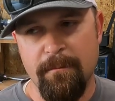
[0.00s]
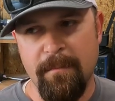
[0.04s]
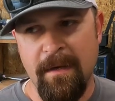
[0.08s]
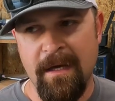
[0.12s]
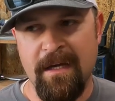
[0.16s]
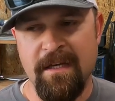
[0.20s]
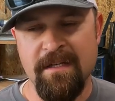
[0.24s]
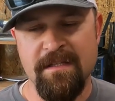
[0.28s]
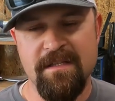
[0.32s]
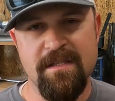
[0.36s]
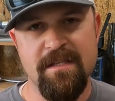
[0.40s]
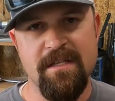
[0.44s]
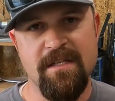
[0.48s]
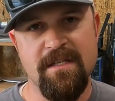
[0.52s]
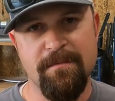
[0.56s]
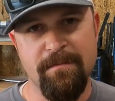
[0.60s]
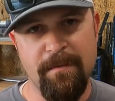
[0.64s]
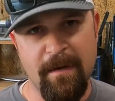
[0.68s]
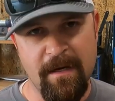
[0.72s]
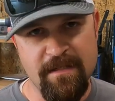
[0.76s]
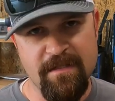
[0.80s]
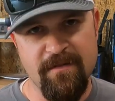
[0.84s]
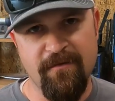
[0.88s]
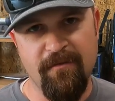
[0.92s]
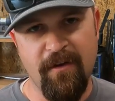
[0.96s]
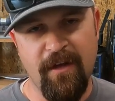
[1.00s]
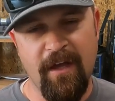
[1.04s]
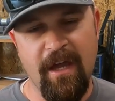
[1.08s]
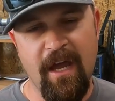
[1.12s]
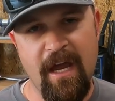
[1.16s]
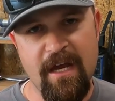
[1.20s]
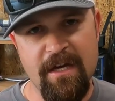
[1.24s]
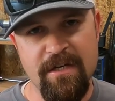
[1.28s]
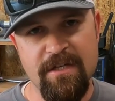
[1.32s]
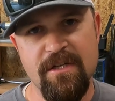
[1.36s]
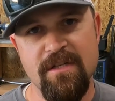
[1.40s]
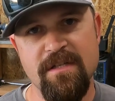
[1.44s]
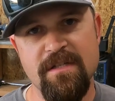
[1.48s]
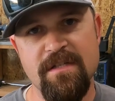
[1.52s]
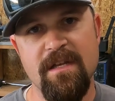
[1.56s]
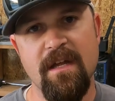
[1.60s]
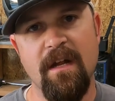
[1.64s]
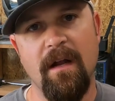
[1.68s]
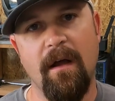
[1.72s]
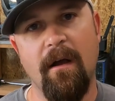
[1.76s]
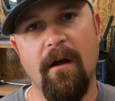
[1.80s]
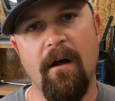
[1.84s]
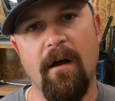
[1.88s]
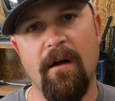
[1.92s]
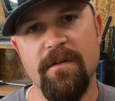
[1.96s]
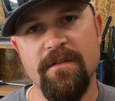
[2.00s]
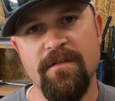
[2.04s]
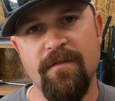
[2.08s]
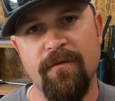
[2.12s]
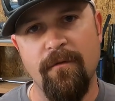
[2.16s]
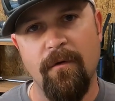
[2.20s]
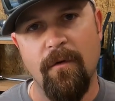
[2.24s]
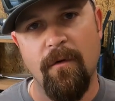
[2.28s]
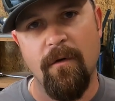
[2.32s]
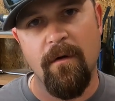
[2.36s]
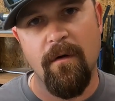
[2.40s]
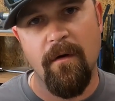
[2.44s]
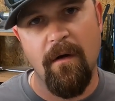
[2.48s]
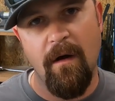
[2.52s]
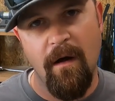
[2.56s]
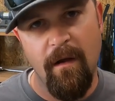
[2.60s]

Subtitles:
because the specifications that it calls for